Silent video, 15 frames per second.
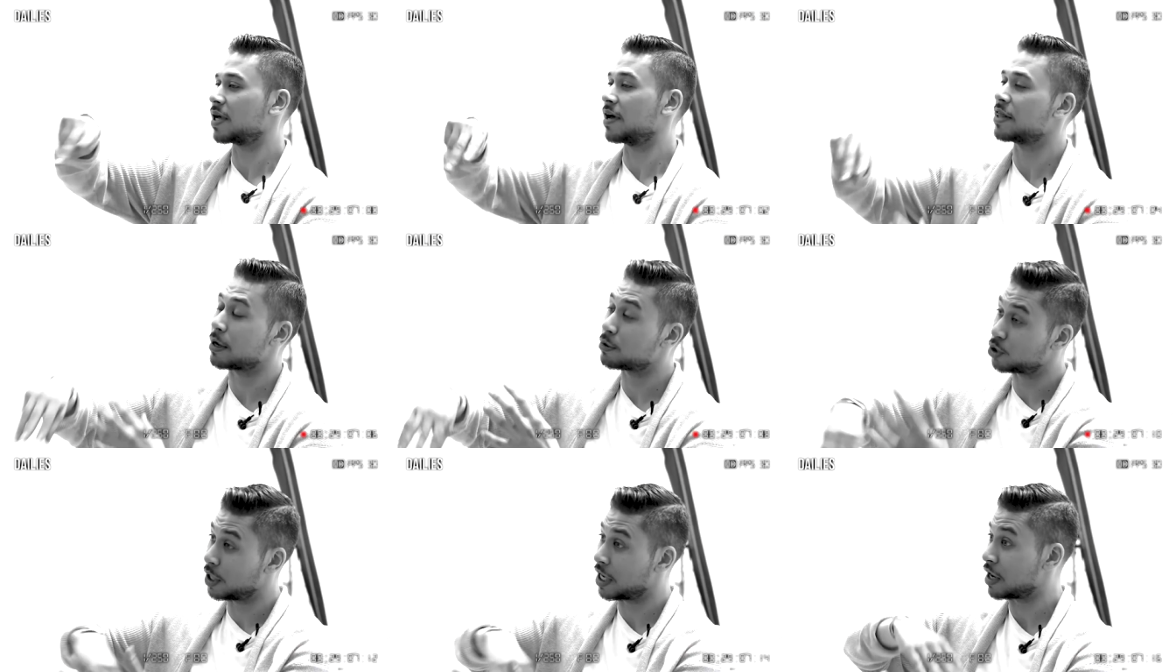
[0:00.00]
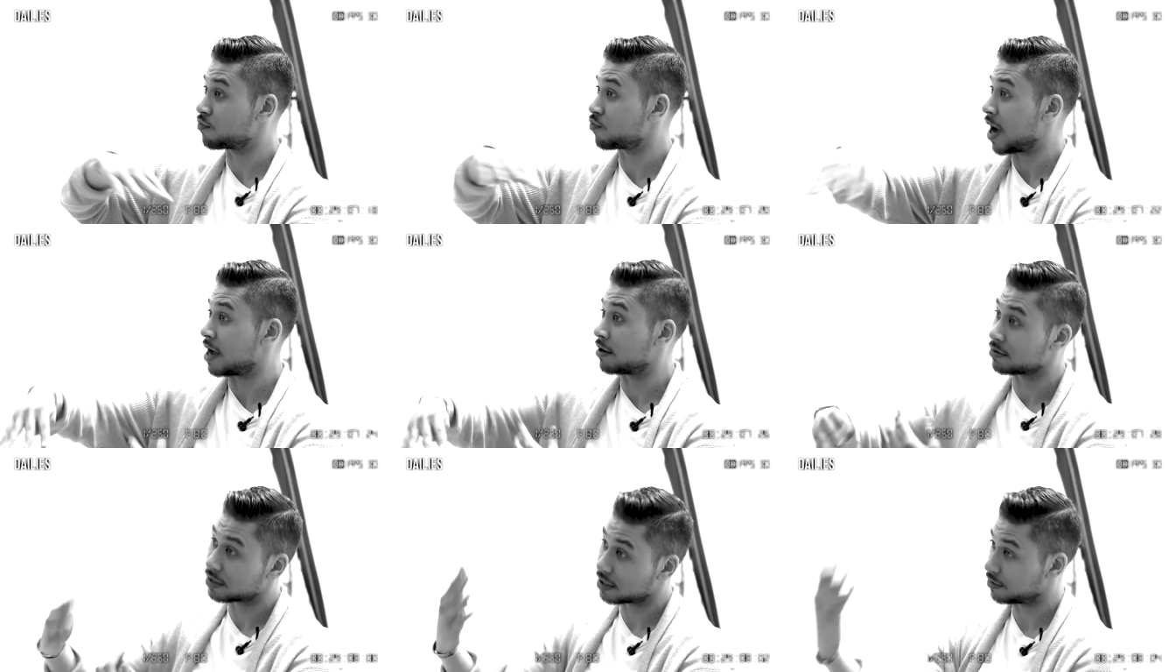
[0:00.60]
Uh, they was doing it in
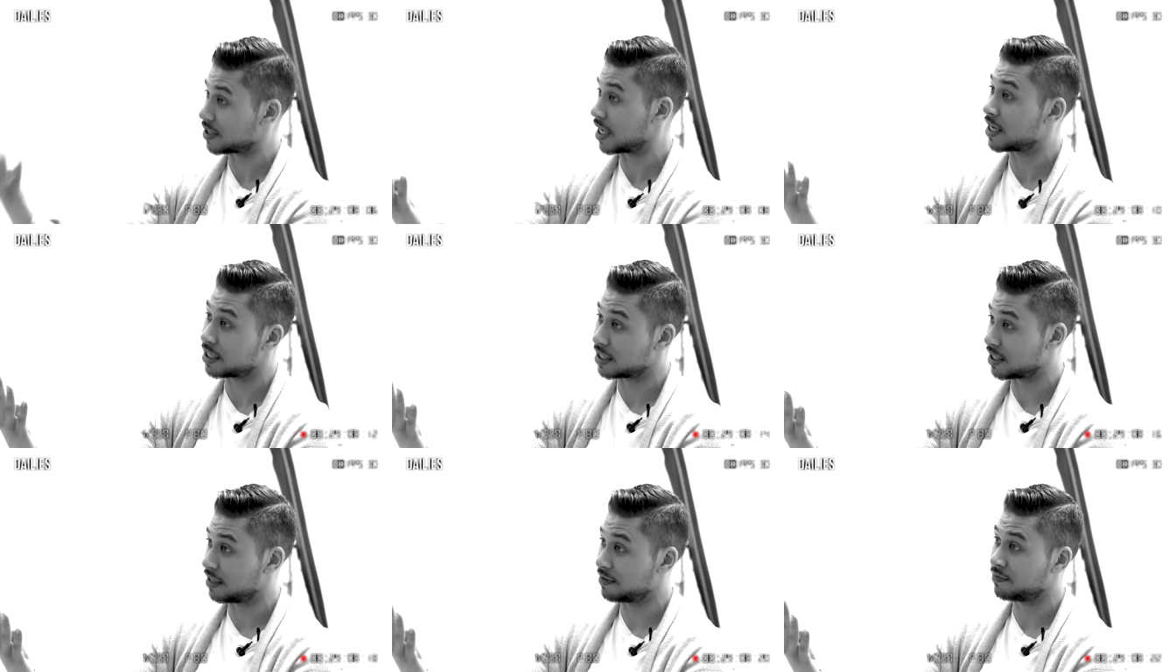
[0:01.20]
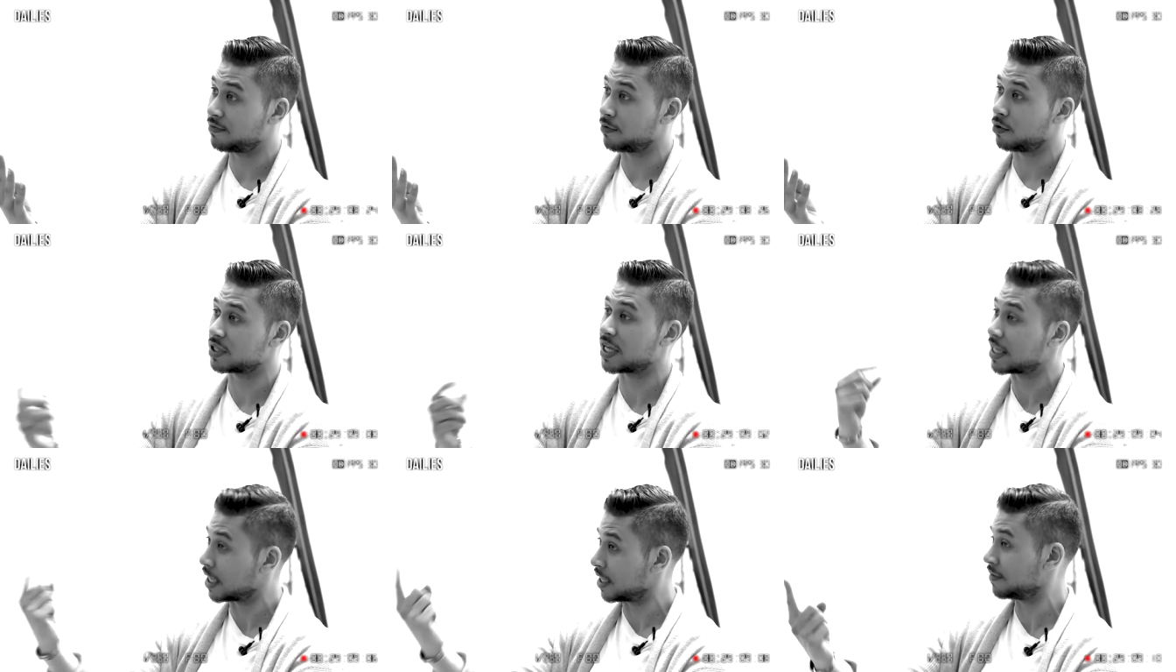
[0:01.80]
rounds. They was taking us in in four.
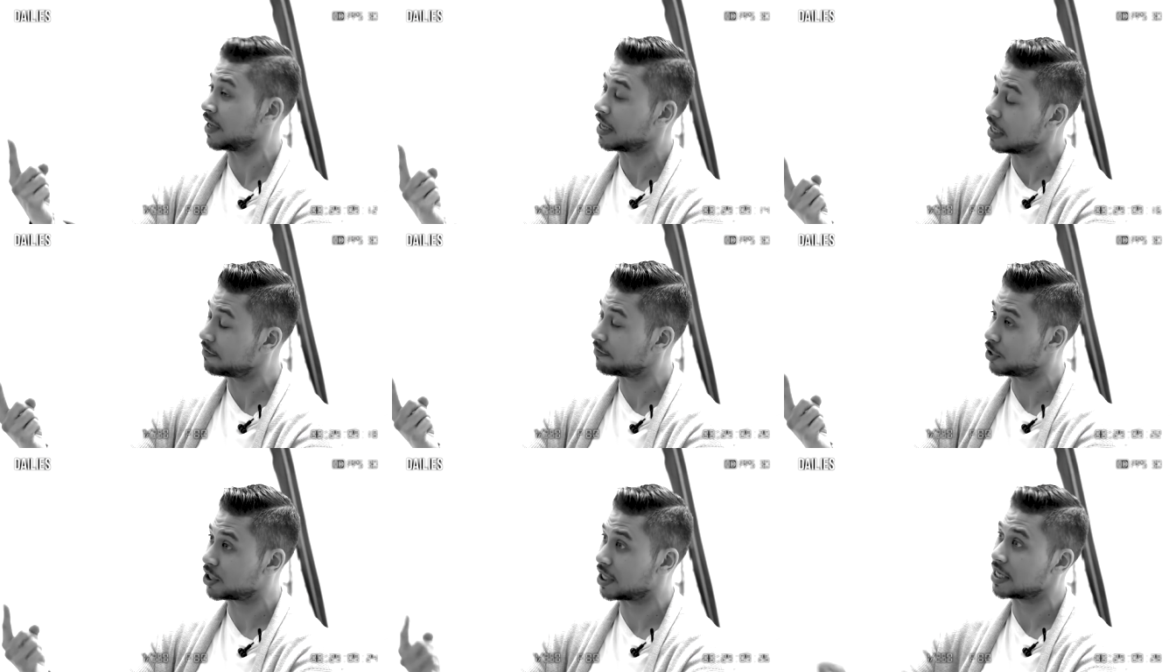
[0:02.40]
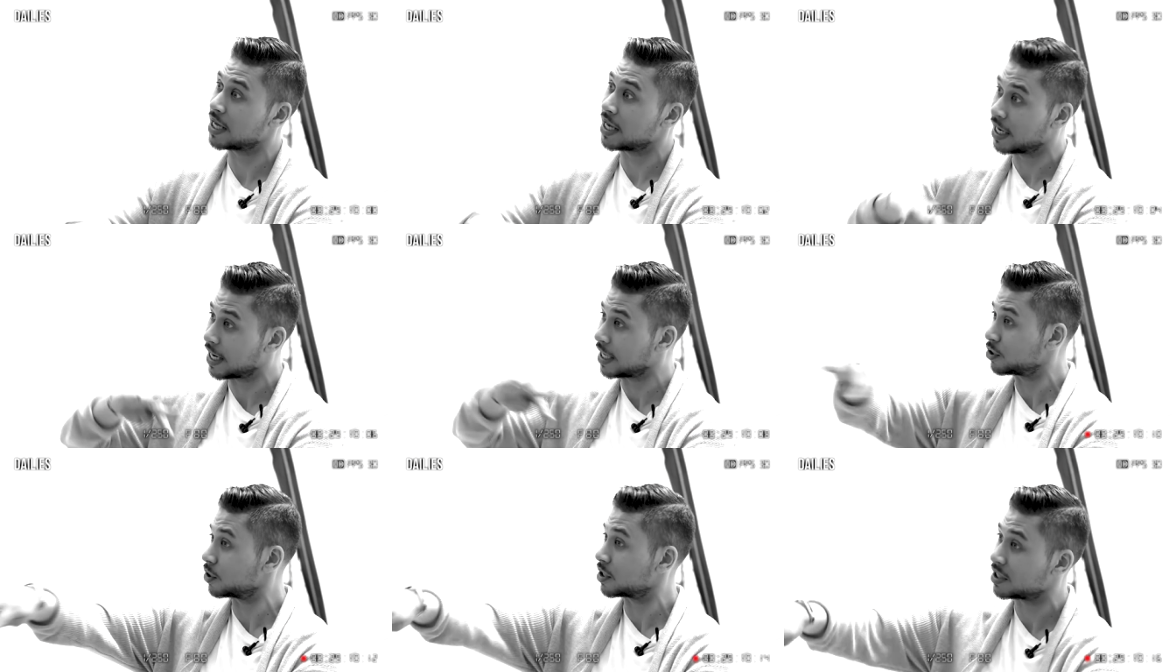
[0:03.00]
They done it individually, and then
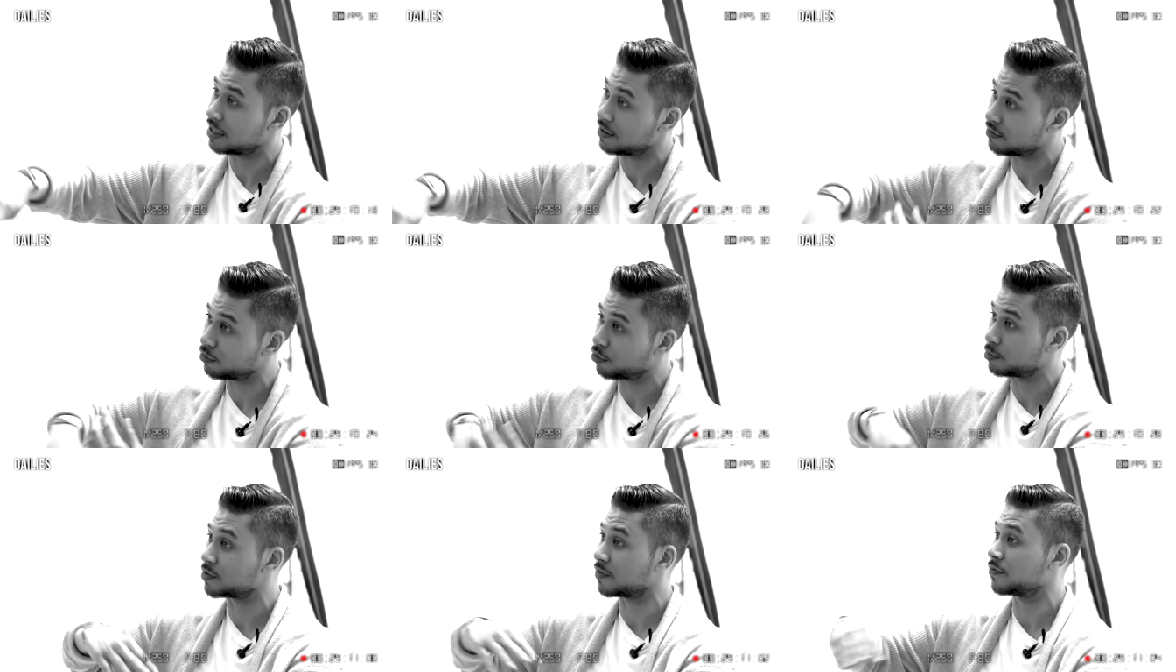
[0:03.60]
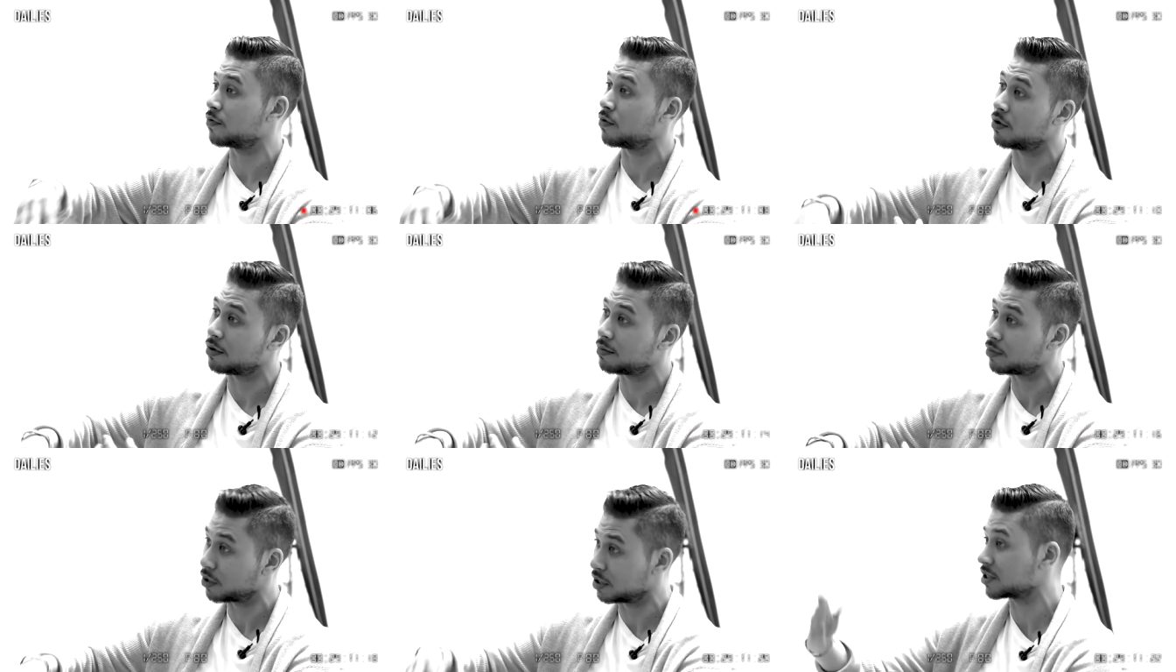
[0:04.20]
they took us in in groups of
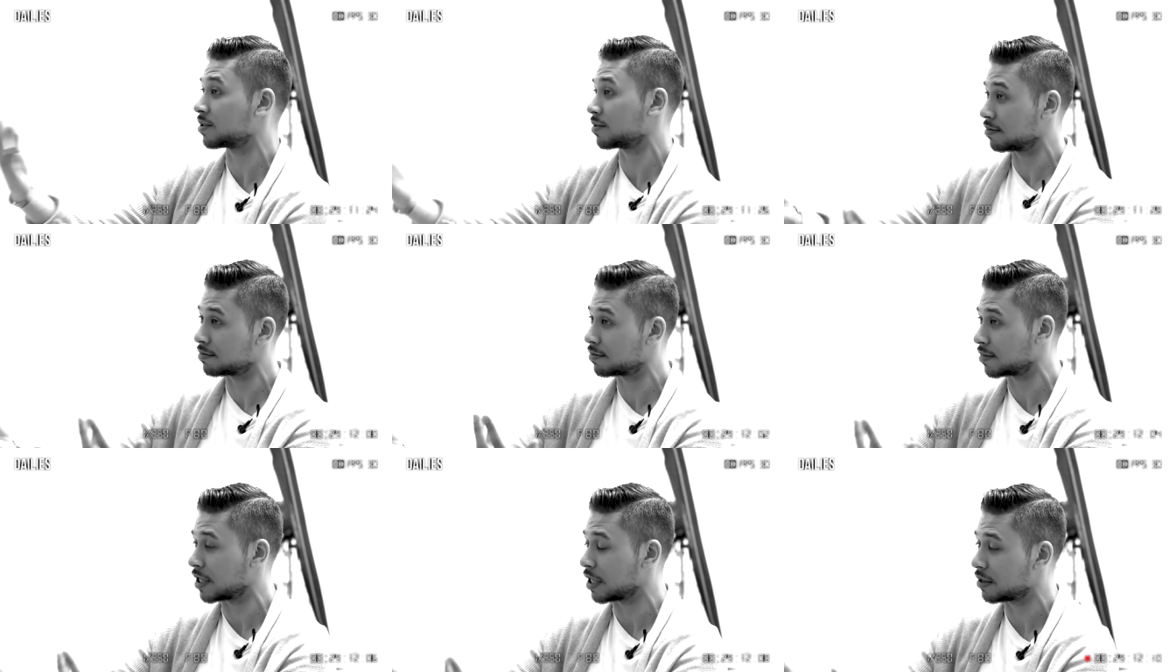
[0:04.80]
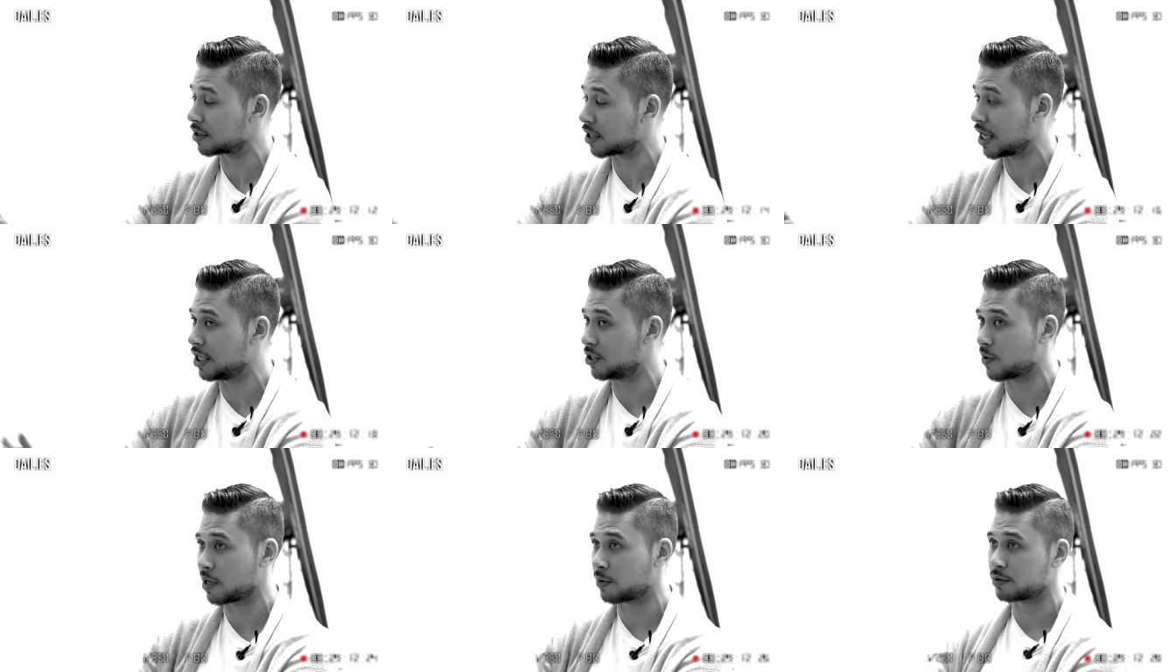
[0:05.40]
four because the, the
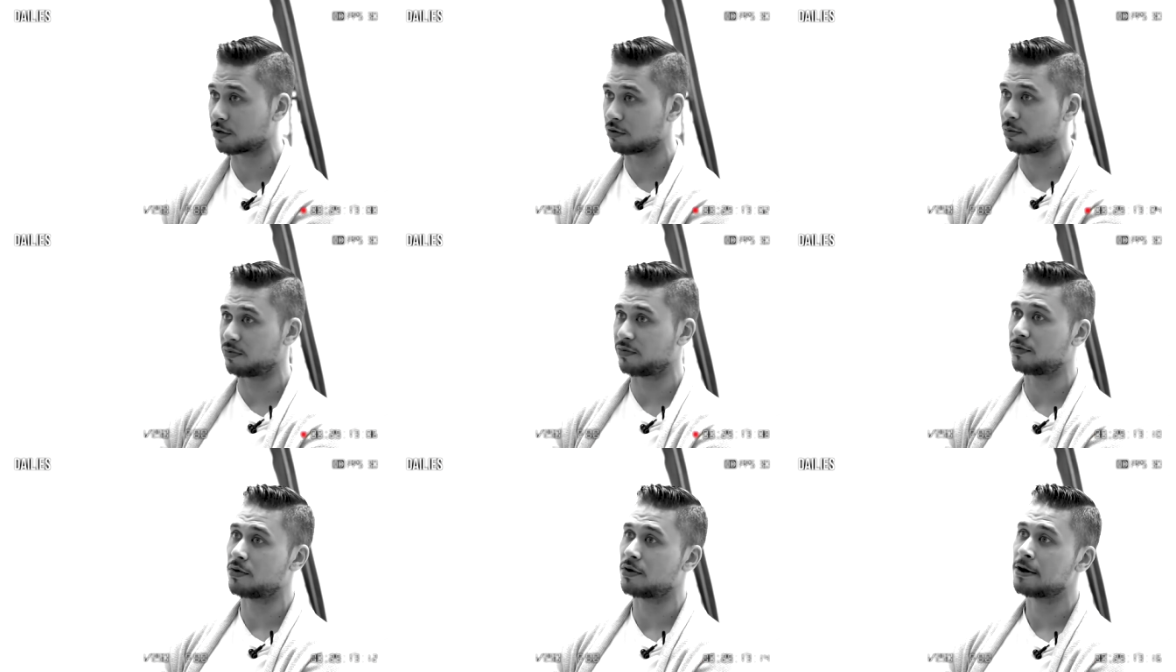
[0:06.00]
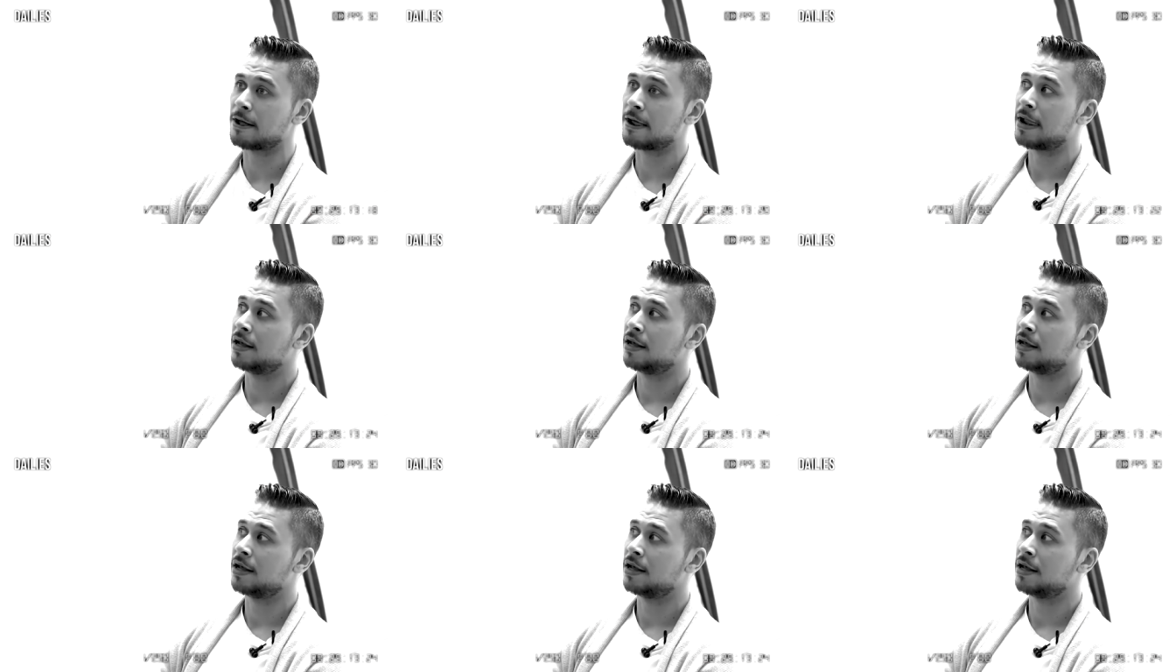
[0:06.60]
E20 was a group of four.